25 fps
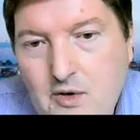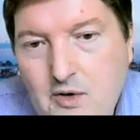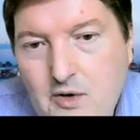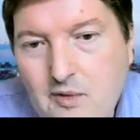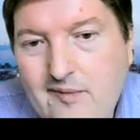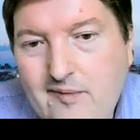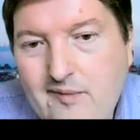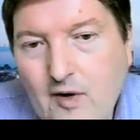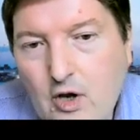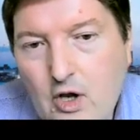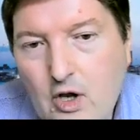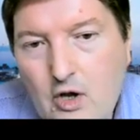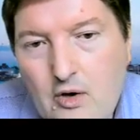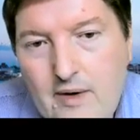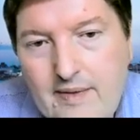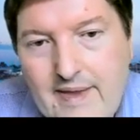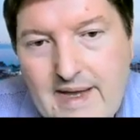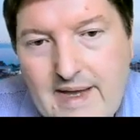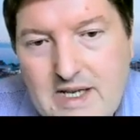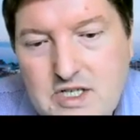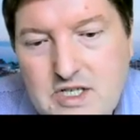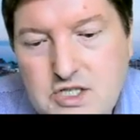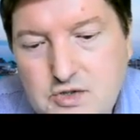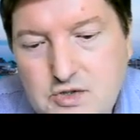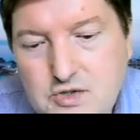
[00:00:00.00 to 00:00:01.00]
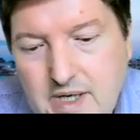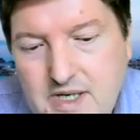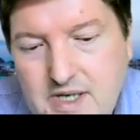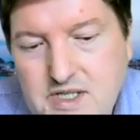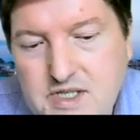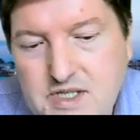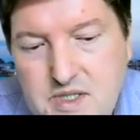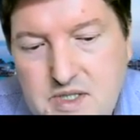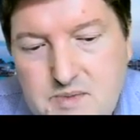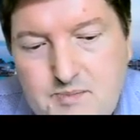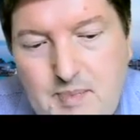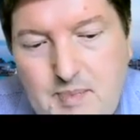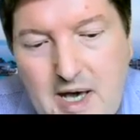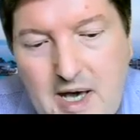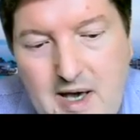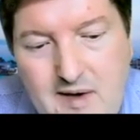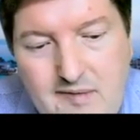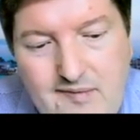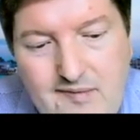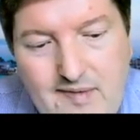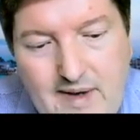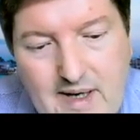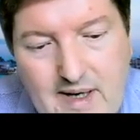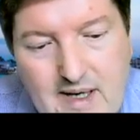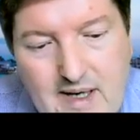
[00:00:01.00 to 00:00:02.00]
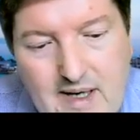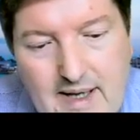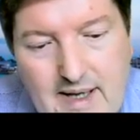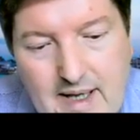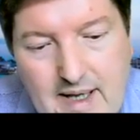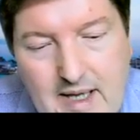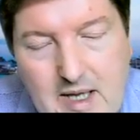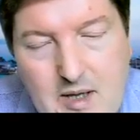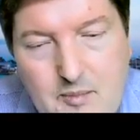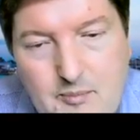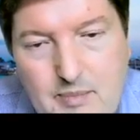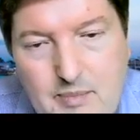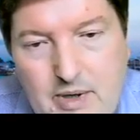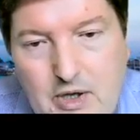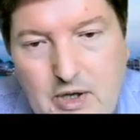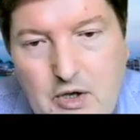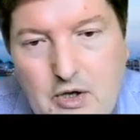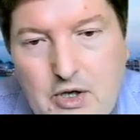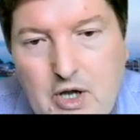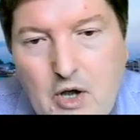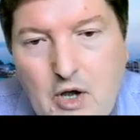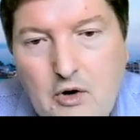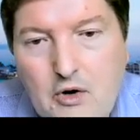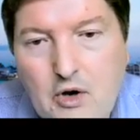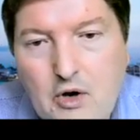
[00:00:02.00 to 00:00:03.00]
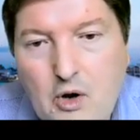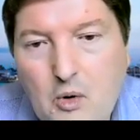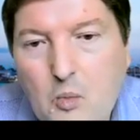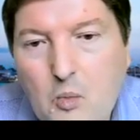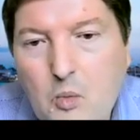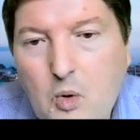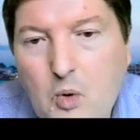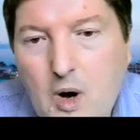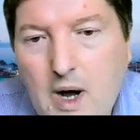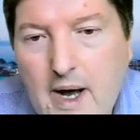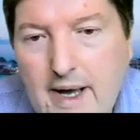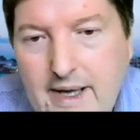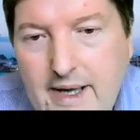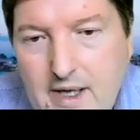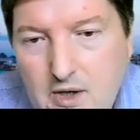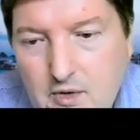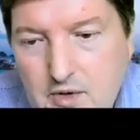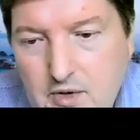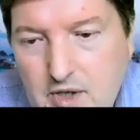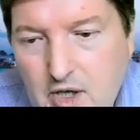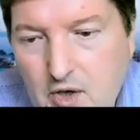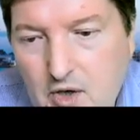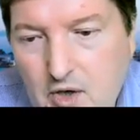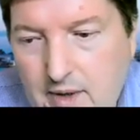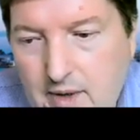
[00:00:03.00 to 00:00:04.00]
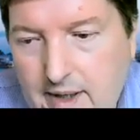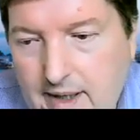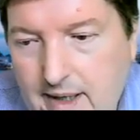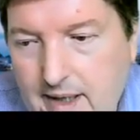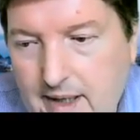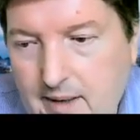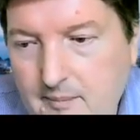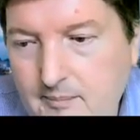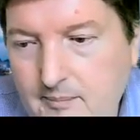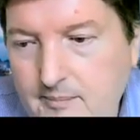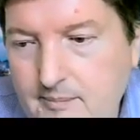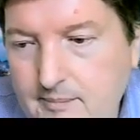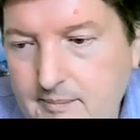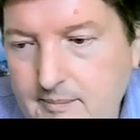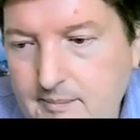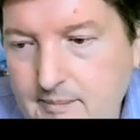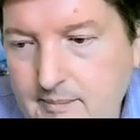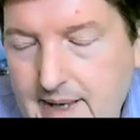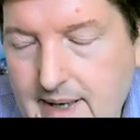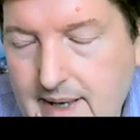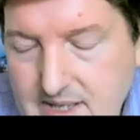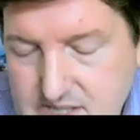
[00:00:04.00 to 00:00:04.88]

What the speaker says: you're following the instructions perfectly, but you don't know why you're doing it. Yeah.